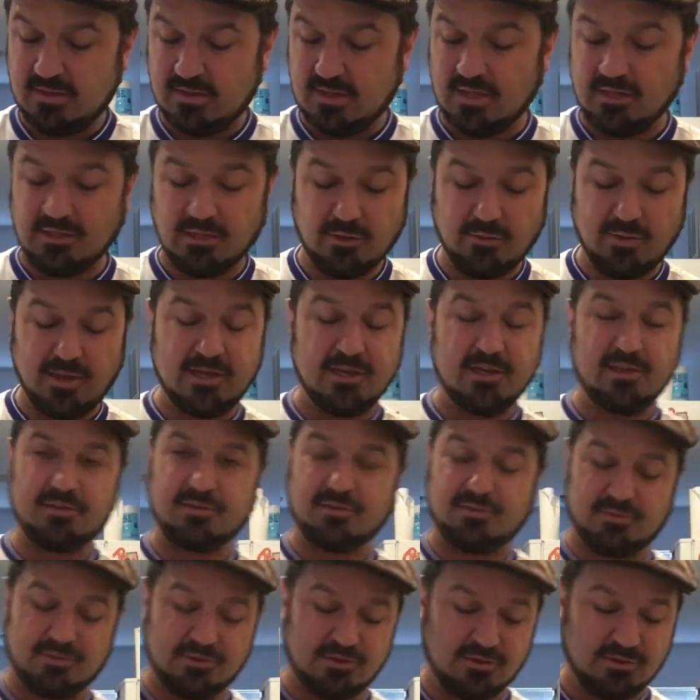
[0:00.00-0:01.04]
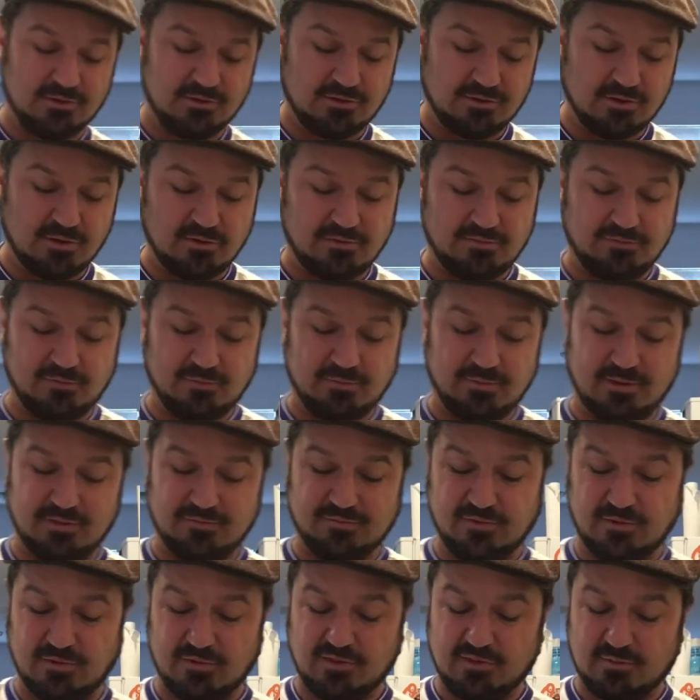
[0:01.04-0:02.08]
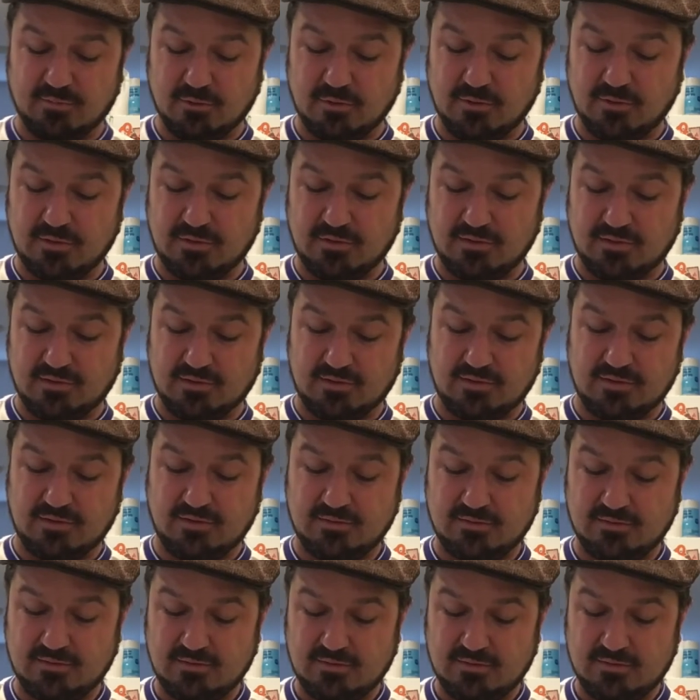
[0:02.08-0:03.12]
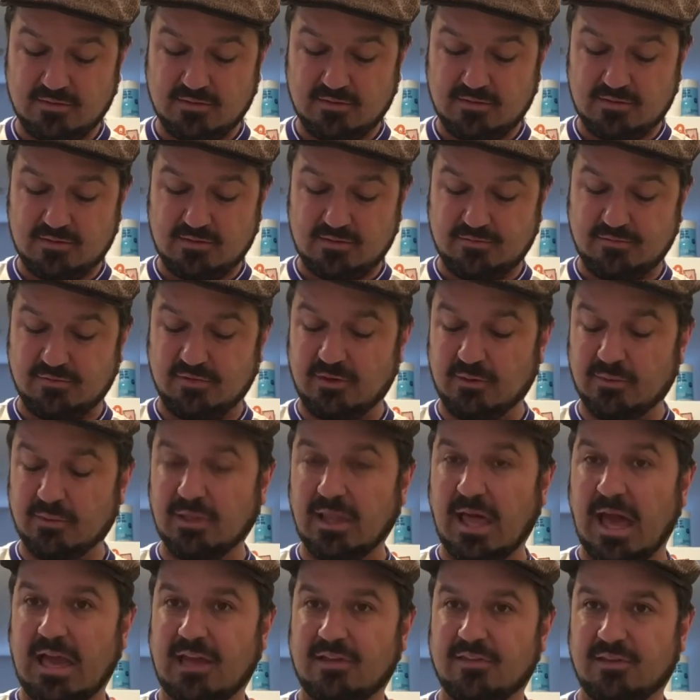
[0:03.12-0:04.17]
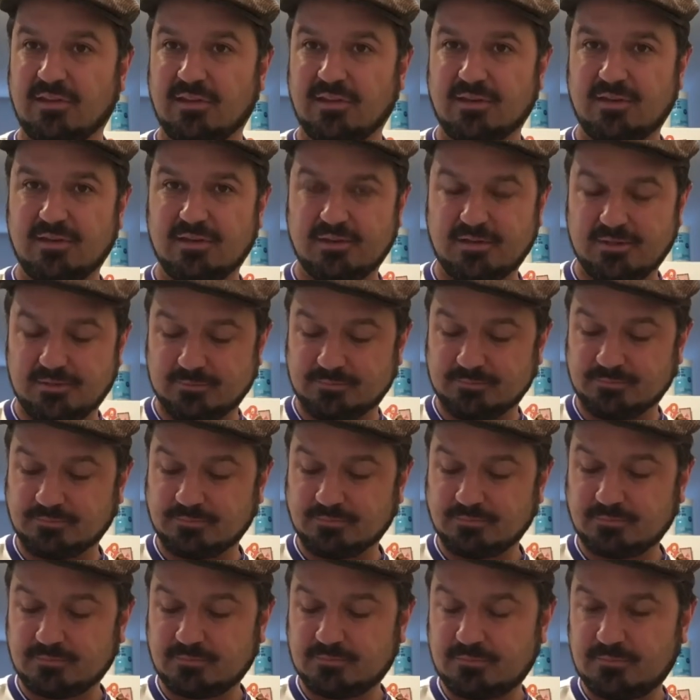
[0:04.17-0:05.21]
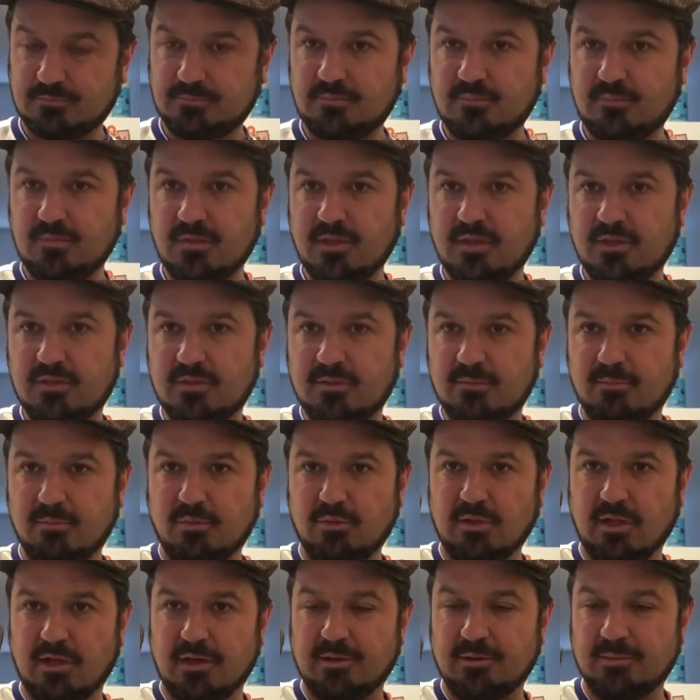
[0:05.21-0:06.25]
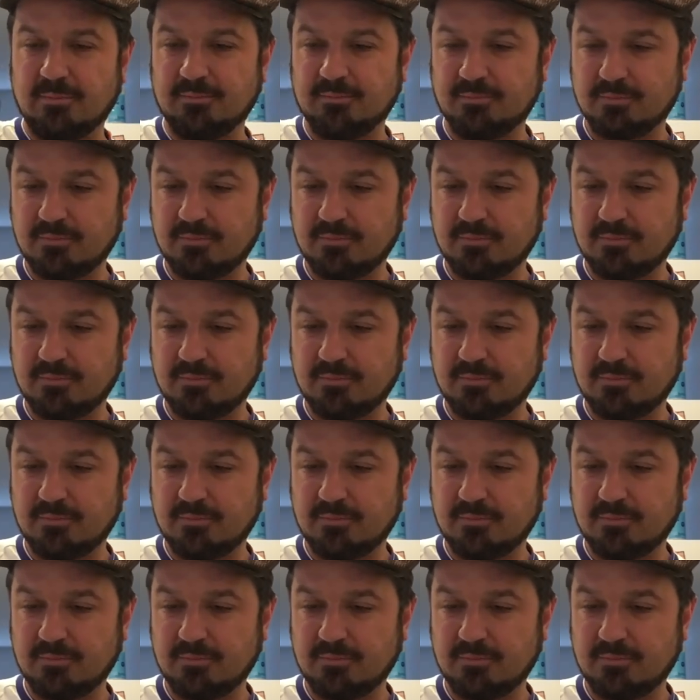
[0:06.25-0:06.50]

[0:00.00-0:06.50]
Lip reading: Lawenas are, they're known for being very smooth and very relaxing. Bula.